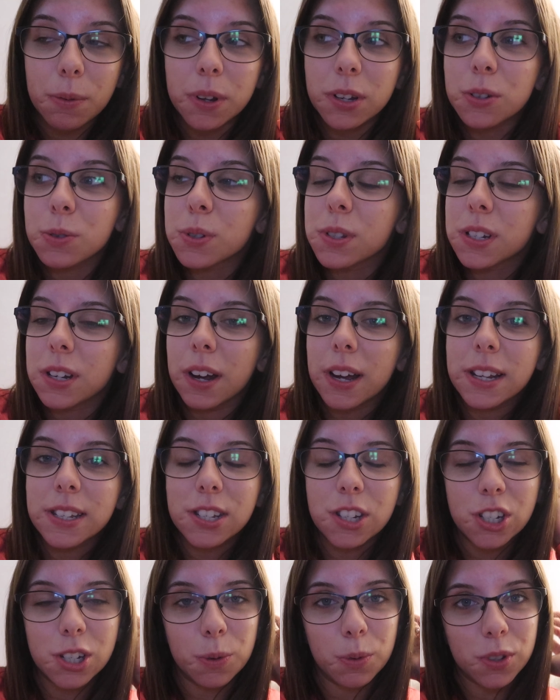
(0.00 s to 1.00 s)
which was
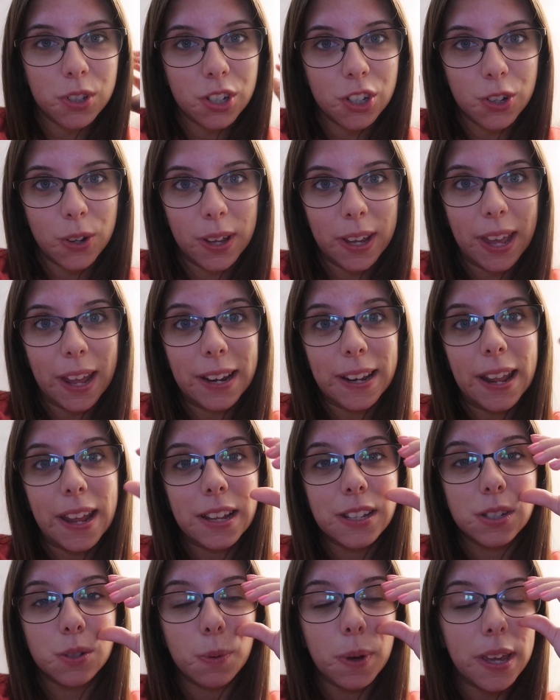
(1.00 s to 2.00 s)
nice, and she wants to do it again
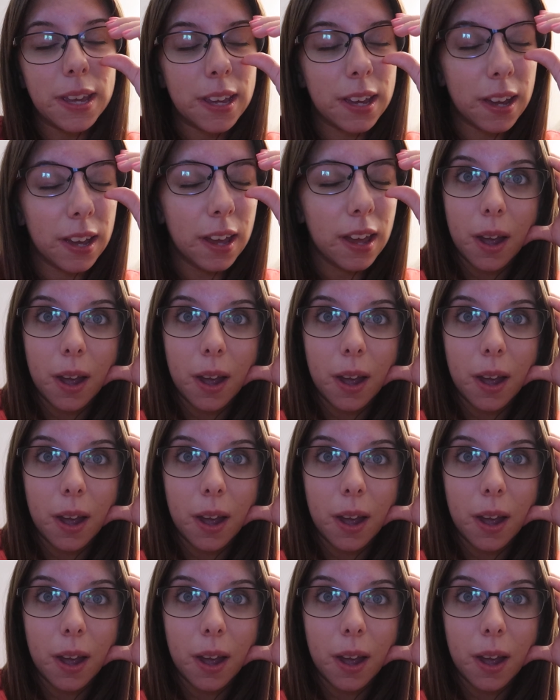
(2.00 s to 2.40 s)
next week.